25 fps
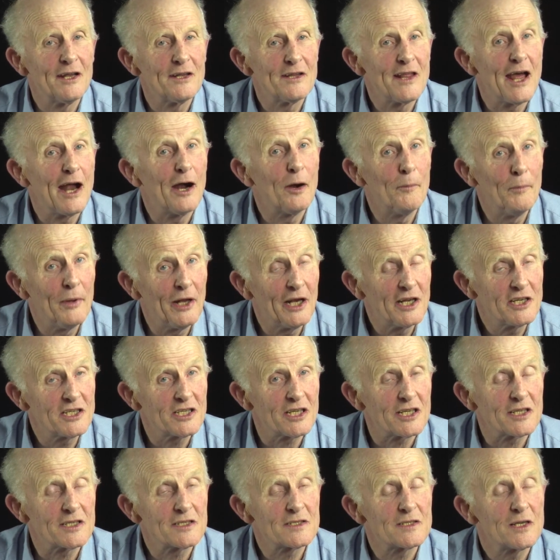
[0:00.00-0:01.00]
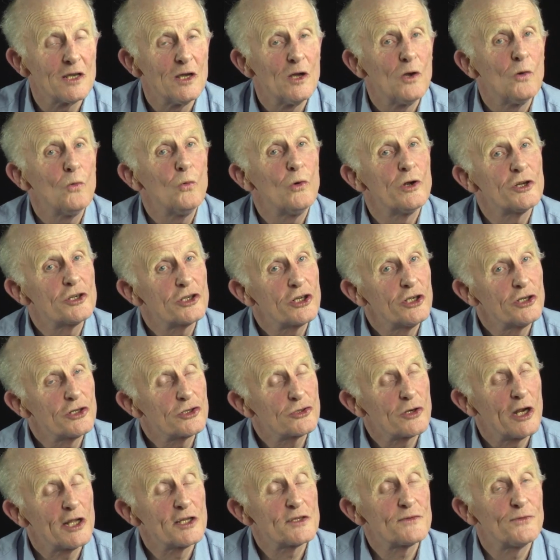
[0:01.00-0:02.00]
their abilities, which can
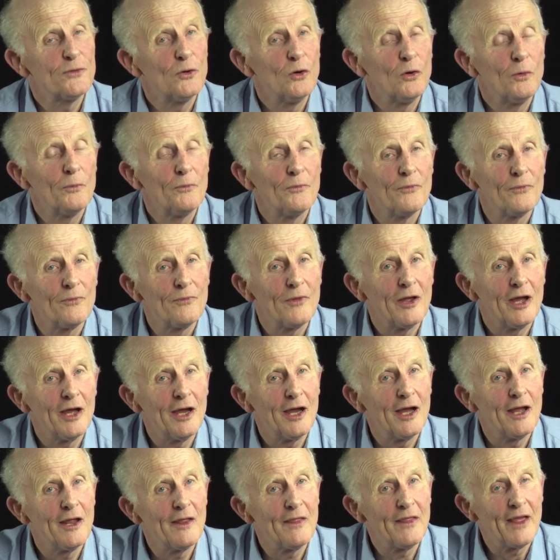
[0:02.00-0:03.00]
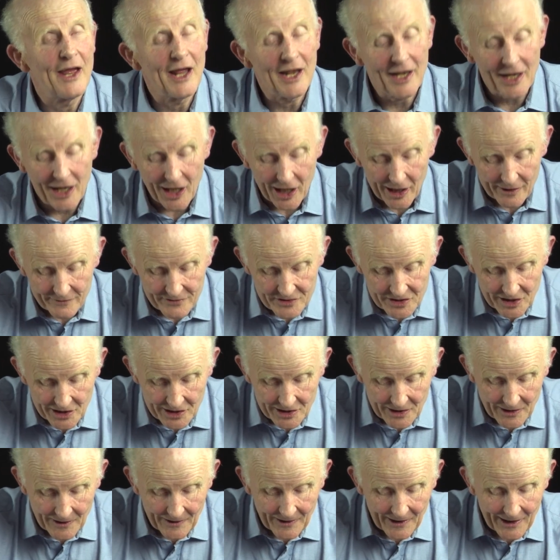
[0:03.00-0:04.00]
transform their lives. And